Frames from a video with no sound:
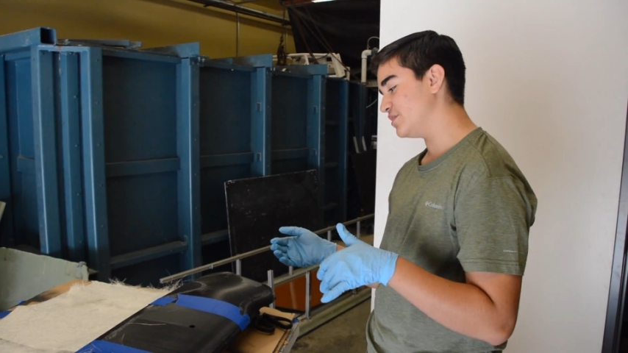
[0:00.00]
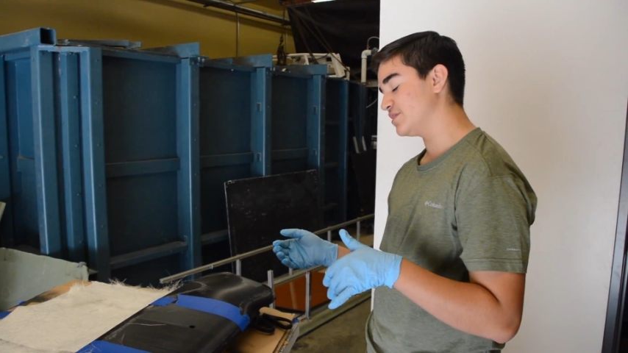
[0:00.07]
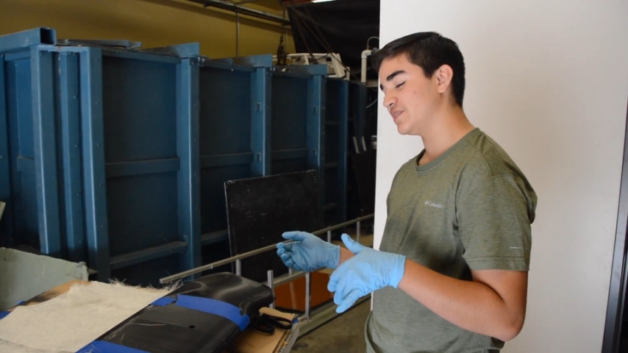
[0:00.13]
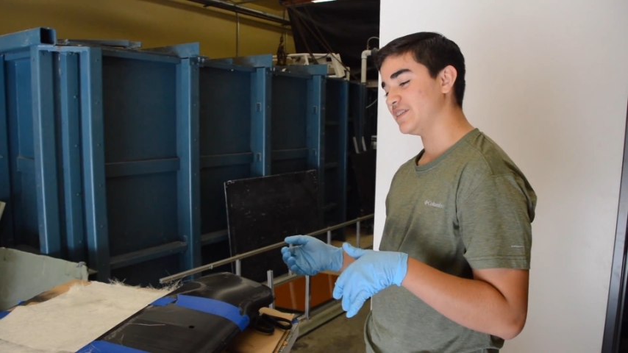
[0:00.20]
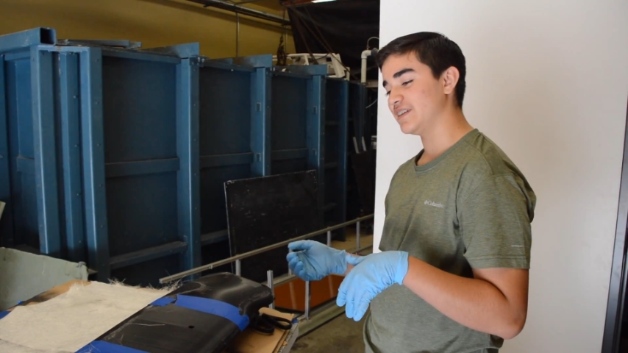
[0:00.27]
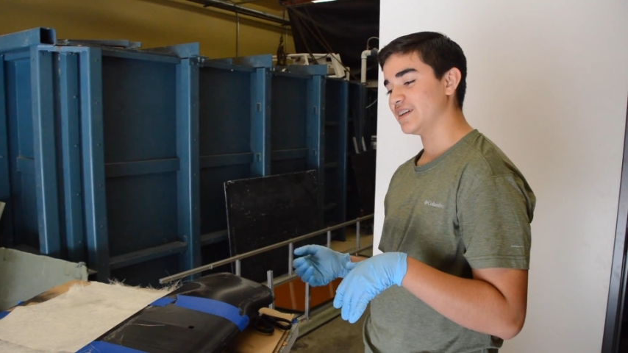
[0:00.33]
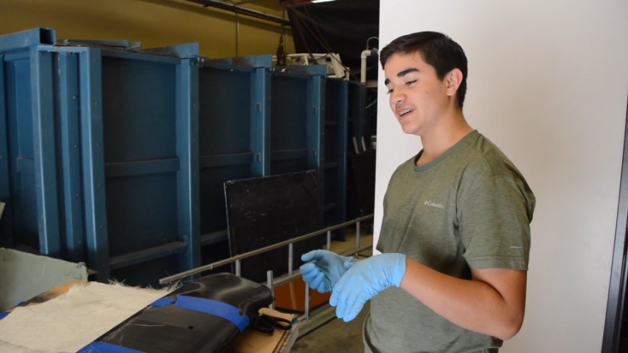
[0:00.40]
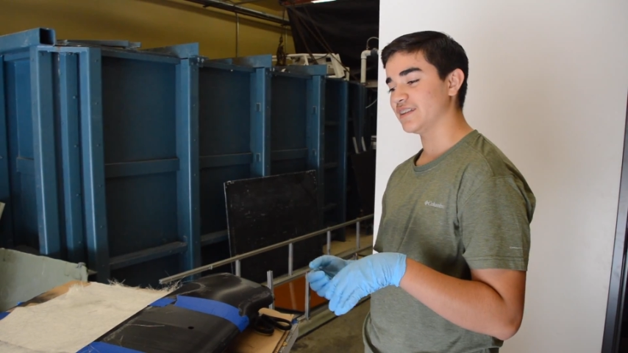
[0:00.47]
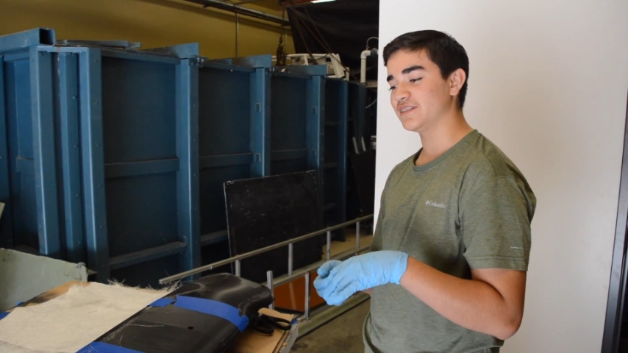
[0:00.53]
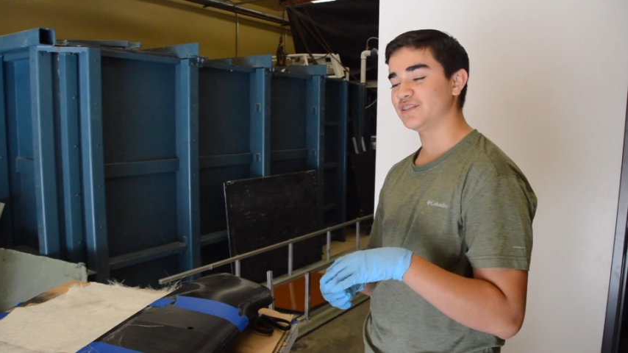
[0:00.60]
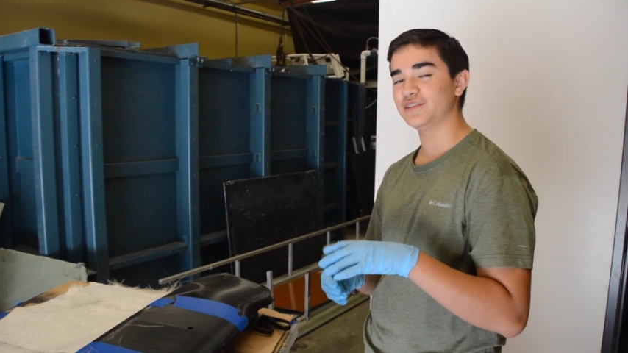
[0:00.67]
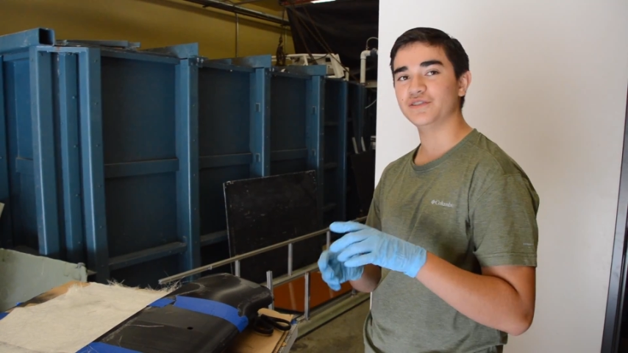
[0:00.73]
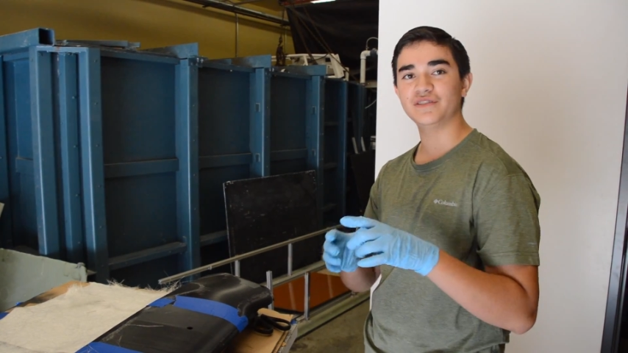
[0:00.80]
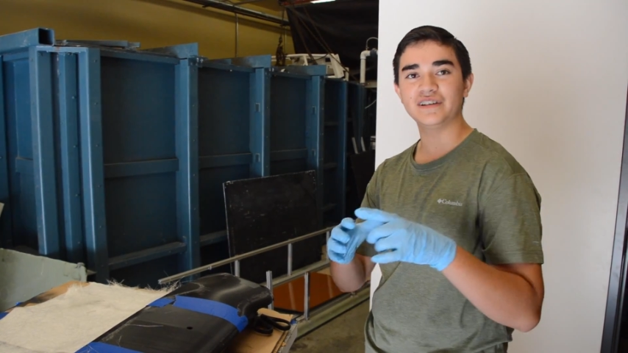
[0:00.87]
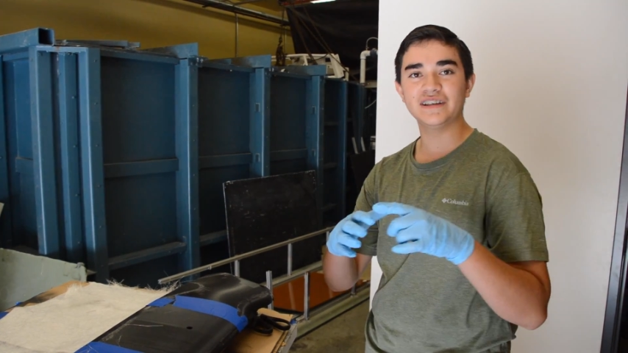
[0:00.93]
using a
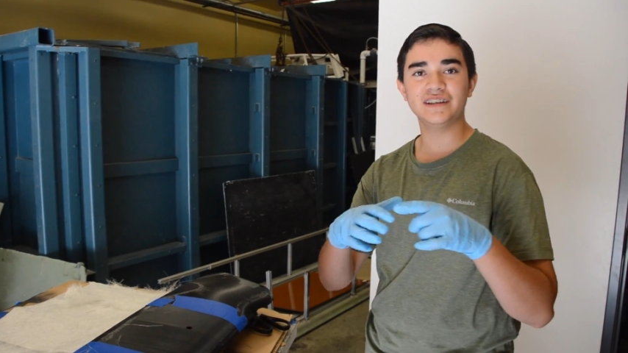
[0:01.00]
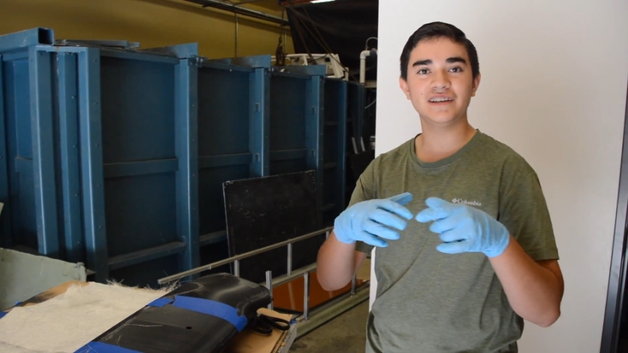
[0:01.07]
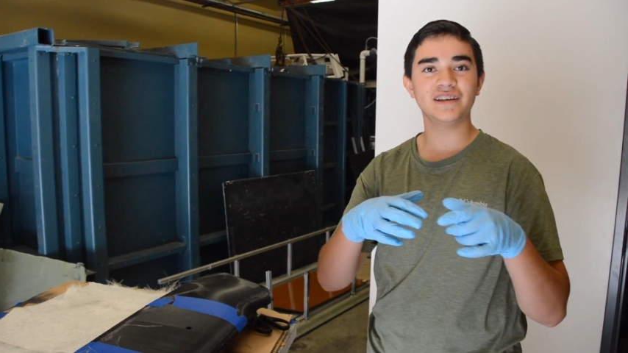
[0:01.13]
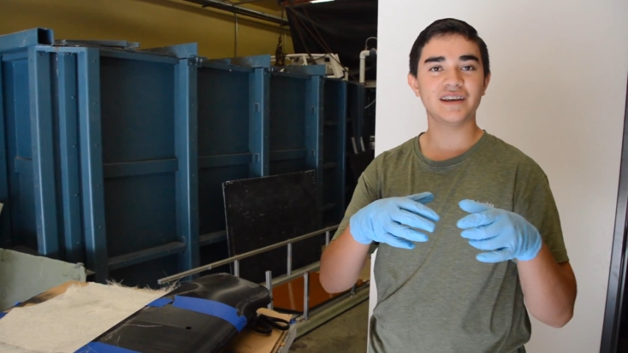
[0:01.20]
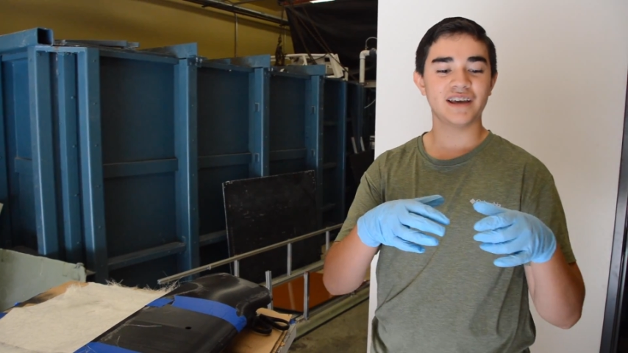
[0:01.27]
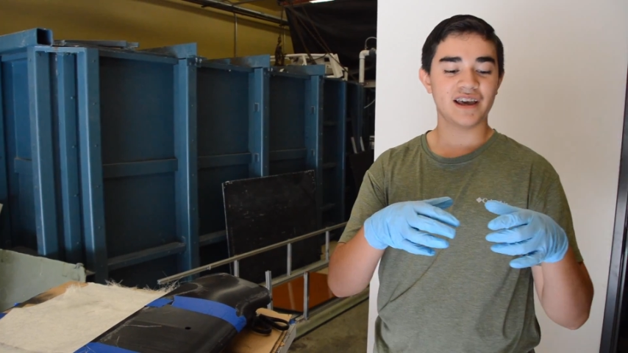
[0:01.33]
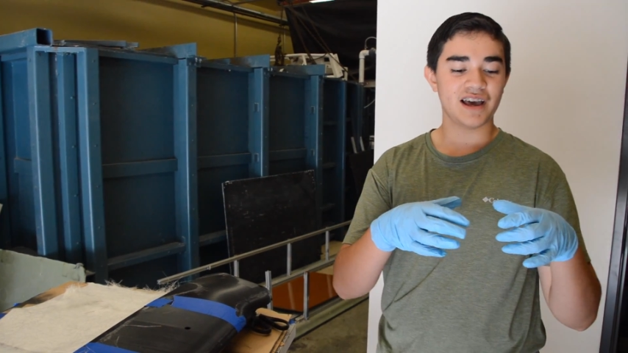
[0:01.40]
2D